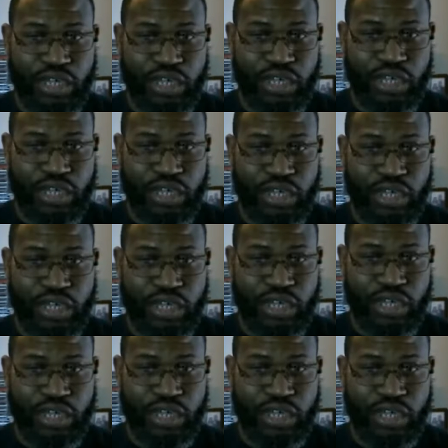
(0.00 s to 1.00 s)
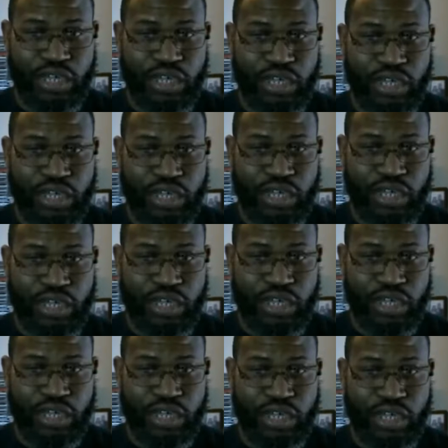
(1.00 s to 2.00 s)
I Like. Dope
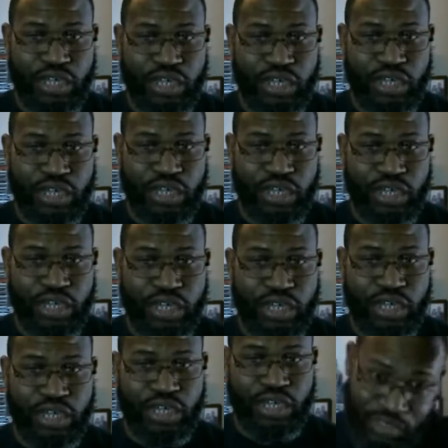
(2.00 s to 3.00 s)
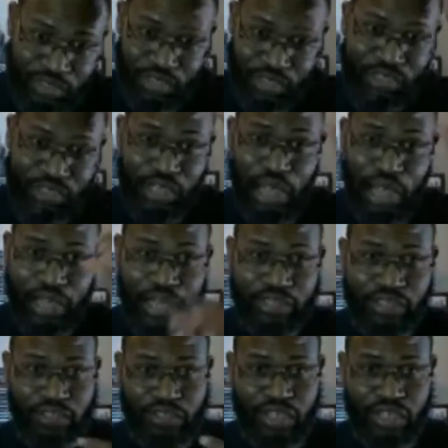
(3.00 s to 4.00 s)
S-H-I-T. I didn't want to curse, but I got
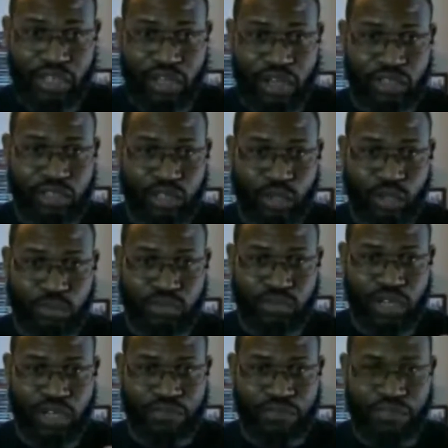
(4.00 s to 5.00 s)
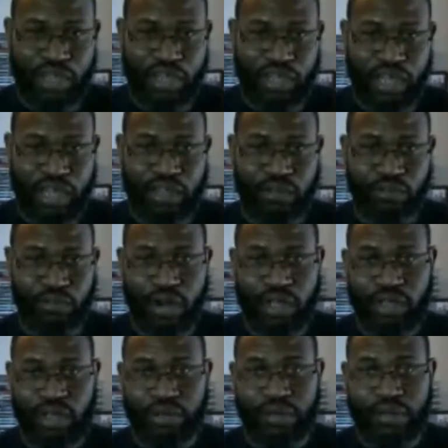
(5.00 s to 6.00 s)
this thing called Dope Stuff I Like, right?
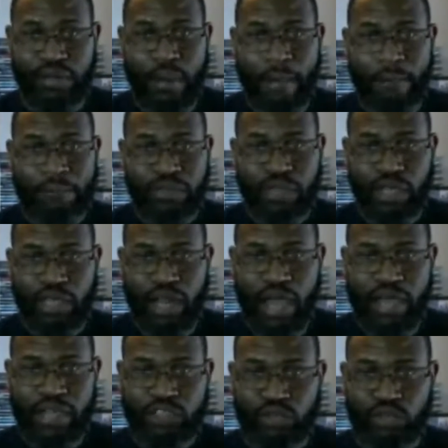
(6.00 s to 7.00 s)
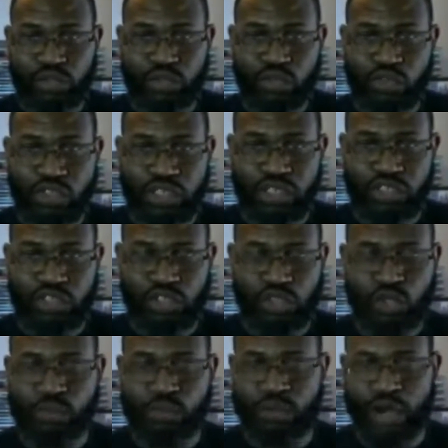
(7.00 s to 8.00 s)
And I introduced these shoe
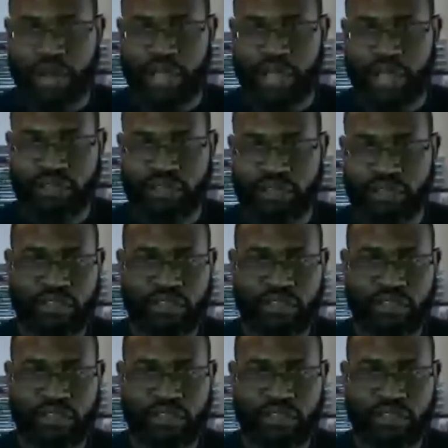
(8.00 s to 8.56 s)
brands.